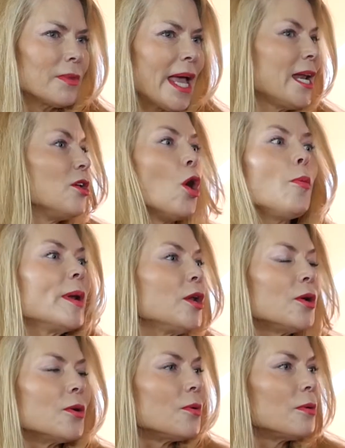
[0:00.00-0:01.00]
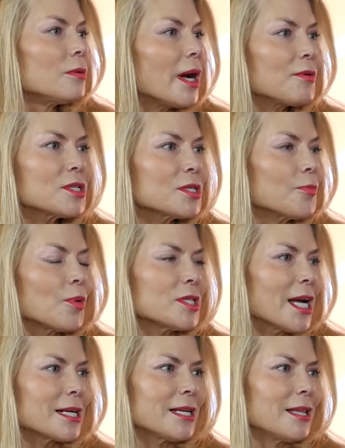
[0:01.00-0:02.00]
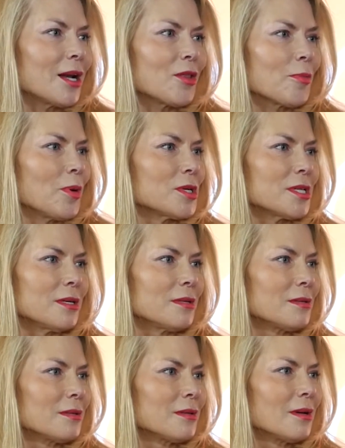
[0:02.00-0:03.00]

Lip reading: Nobody knew. I was still protecting that other person.